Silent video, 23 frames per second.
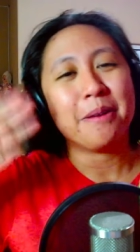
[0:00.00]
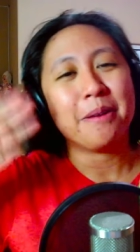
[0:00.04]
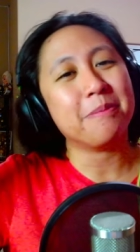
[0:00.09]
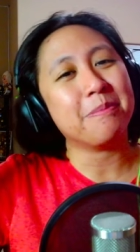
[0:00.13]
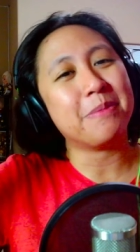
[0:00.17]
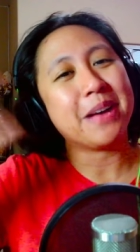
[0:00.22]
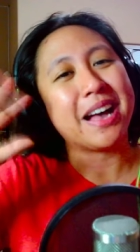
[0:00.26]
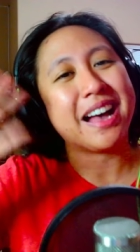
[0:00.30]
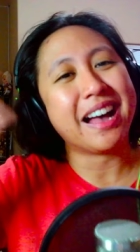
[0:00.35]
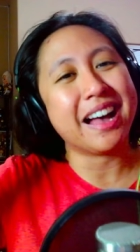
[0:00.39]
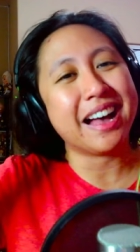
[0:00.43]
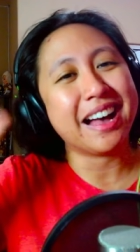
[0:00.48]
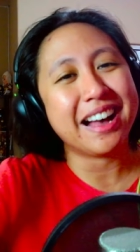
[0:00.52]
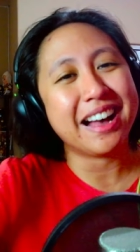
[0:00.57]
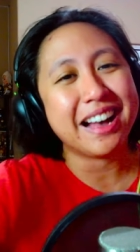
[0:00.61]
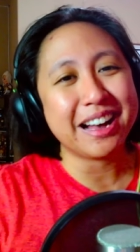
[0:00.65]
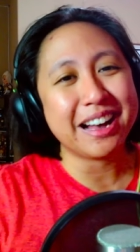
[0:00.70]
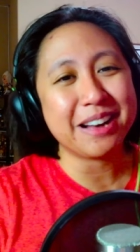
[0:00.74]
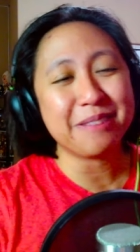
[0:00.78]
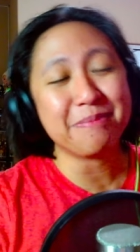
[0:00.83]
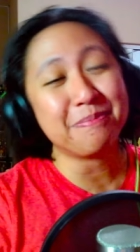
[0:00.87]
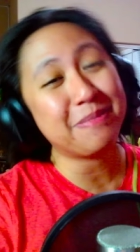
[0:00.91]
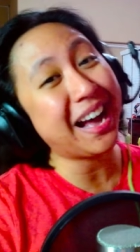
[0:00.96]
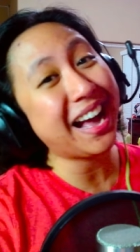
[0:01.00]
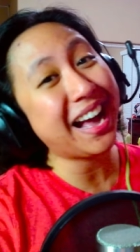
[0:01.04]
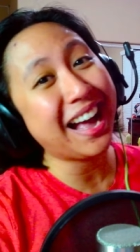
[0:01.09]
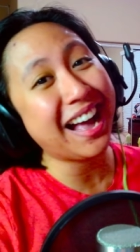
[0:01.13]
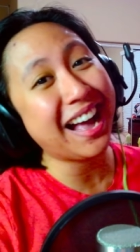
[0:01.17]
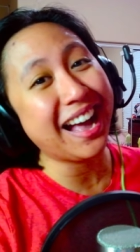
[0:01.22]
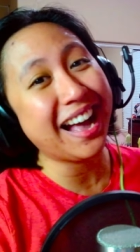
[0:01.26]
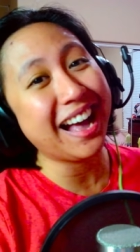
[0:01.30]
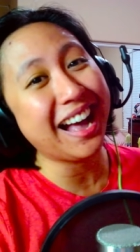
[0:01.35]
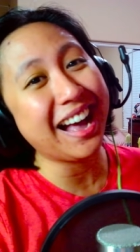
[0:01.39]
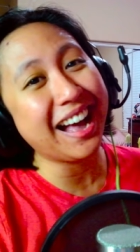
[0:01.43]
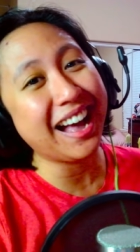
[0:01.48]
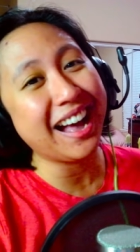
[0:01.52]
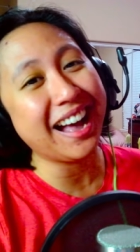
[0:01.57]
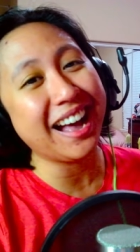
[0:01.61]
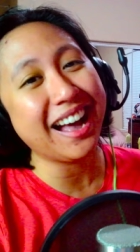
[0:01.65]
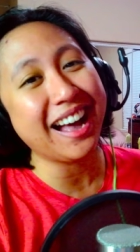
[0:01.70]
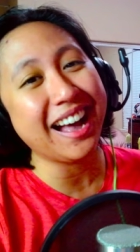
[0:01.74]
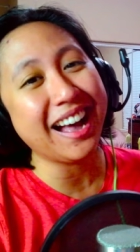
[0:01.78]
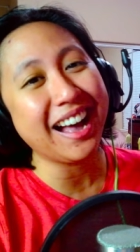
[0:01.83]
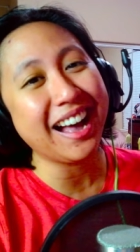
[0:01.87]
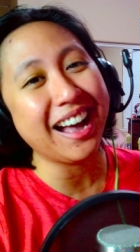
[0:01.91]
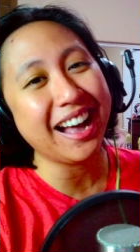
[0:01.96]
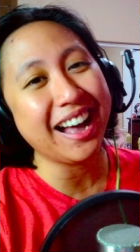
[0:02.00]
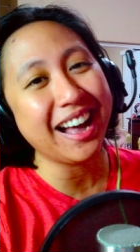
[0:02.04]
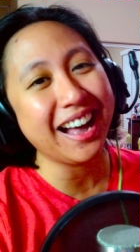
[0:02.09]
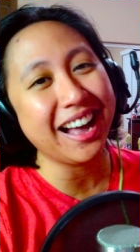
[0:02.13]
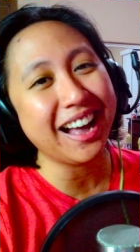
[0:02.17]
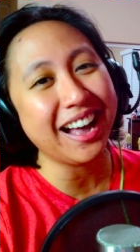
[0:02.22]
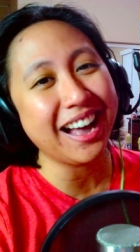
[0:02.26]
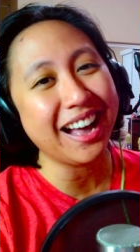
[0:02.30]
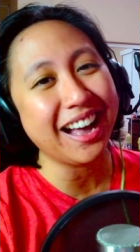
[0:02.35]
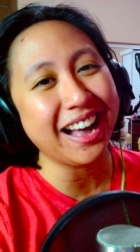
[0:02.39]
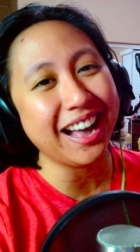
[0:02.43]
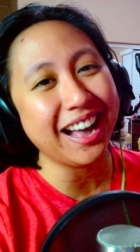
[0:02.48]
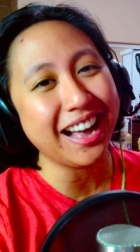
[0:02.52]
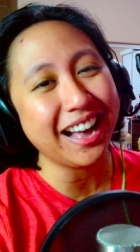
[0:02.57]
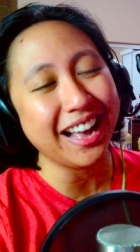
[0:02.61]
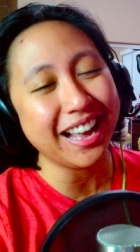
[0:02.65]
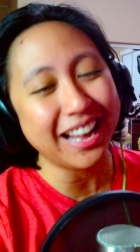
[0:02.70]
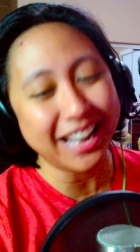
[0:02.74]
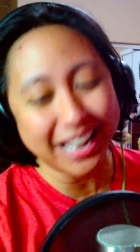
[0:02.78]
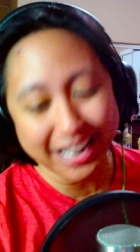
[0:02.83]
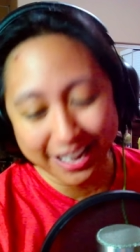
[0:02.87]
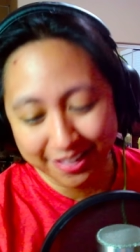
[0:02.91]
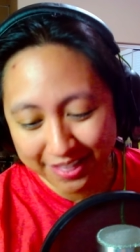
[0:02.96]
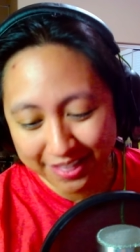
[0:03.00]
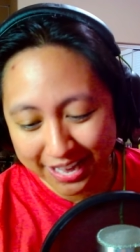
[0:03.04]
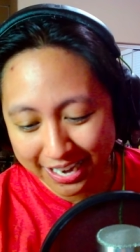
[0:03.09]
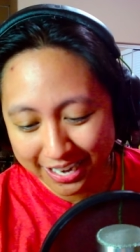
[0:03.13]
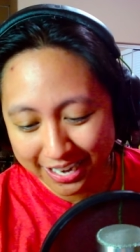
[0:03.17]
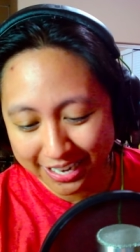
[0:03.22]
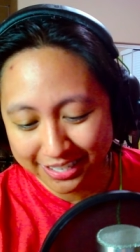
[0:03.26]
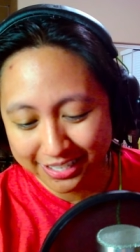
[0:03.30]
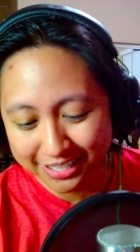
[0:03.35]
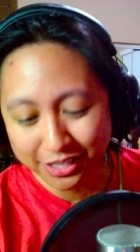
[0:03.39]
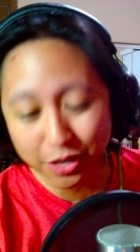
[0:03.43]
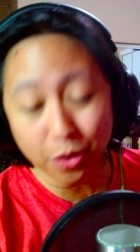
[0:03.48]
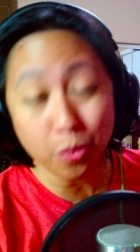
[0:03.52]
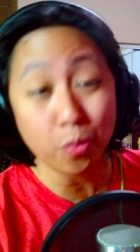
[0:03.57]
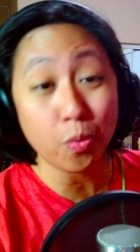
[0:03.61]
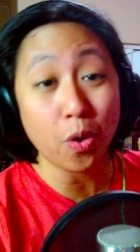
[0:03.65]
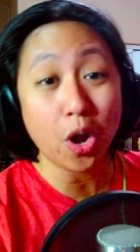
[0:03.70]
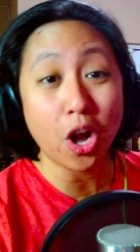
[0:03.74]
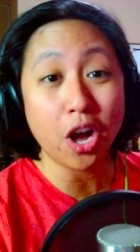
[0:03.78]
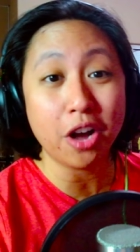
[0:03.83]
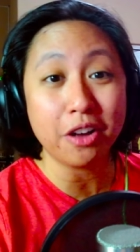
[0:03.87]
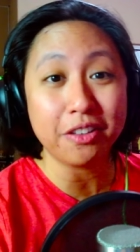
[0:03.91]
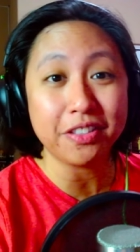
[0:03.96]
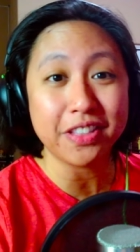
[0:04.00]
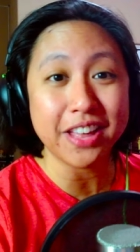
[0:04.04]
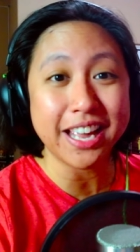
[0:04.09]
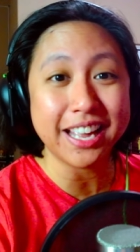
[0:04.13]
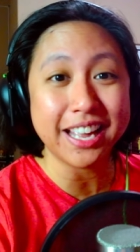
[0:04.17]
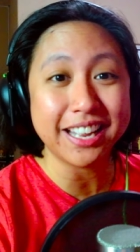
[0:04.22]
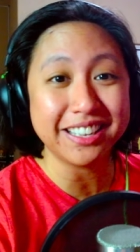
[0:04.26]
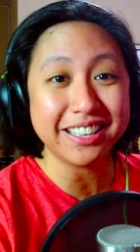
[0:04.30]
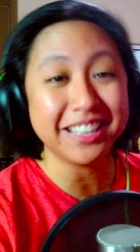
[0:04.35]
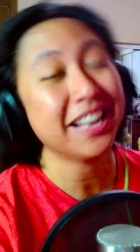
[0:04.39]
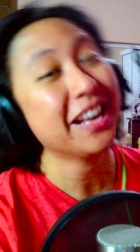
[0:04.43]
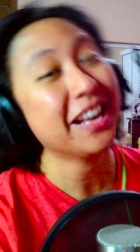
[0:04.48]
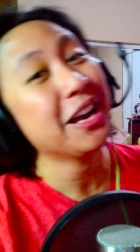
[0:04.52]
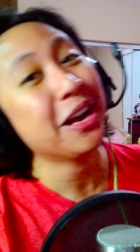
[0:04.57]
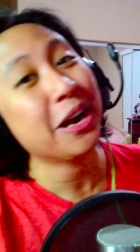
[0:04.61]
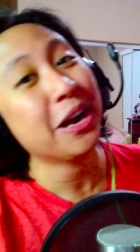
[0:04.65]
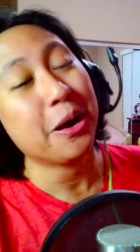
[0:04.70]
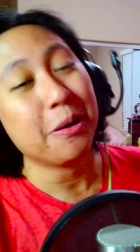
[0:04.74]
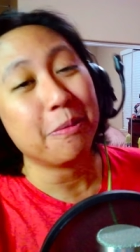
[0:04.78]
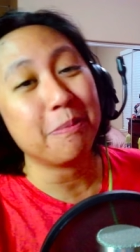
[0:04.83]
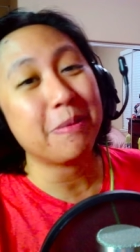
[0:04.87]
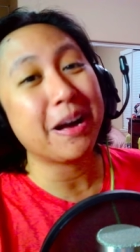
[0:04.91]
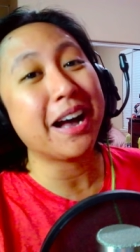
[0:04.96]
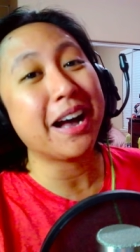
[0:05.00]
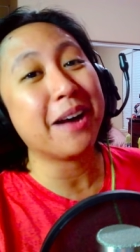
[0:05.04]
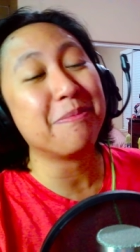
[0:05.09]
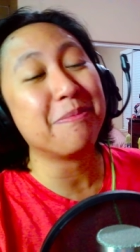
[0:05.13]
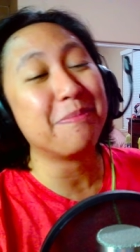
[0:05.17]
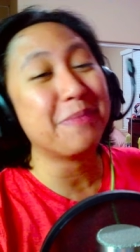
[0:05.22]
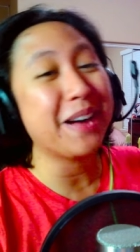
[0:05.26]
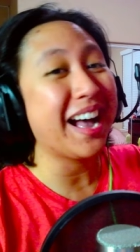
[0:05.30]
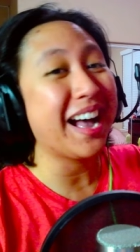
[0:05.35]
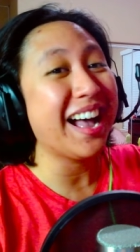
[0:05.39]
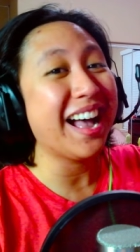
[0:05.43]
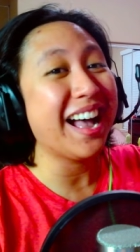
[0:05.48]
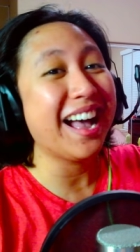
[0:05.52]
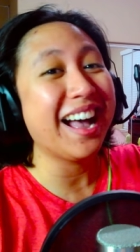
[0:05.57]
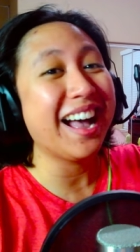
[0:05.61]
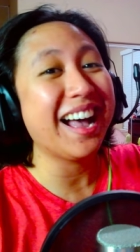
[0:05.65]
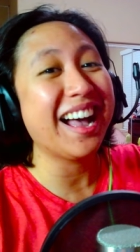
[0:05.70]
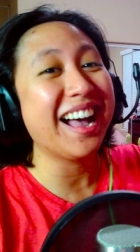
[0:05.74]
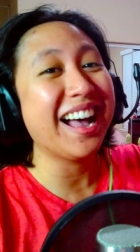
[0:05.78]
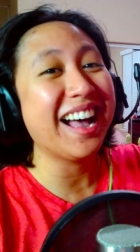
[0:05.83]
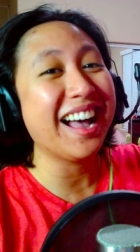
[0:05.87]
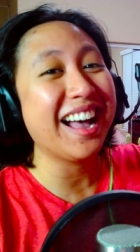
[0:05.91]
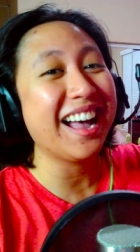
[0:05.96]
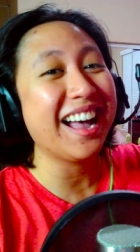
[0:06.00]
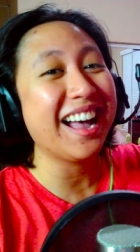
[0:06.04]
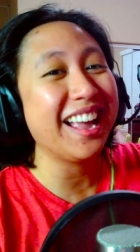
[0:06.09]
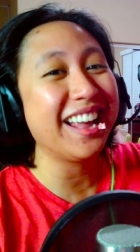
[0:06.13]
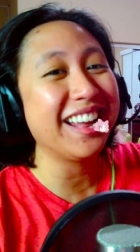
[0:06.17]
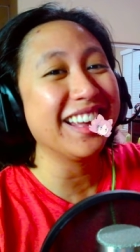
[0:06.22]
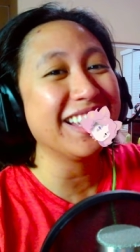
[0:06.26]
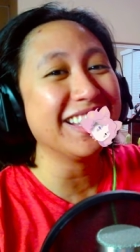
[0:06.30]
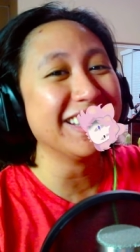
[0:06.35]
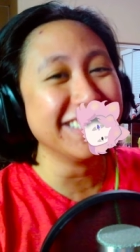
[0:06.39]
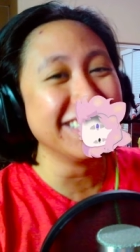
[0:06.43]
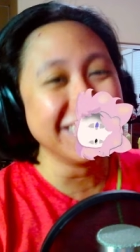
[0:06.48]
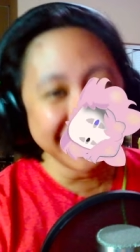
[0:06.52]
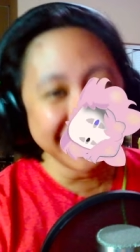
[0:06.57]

Bye bye. And that is the wrong thing. Bye bye.